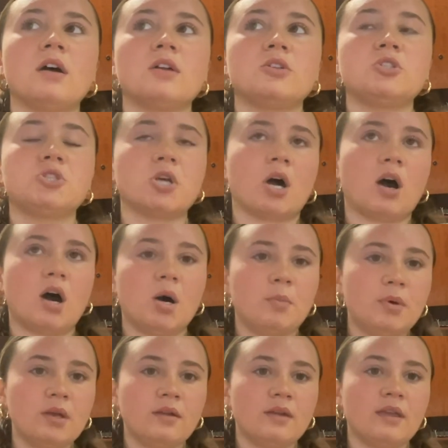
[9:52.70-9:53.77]
job,
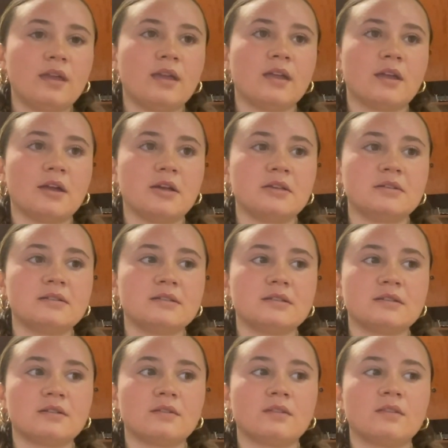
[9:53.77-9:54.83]
and
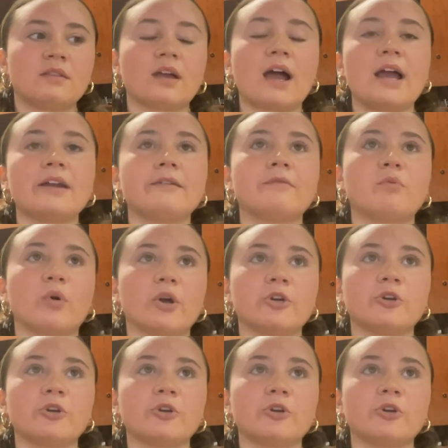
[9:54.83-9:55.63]
the kind of work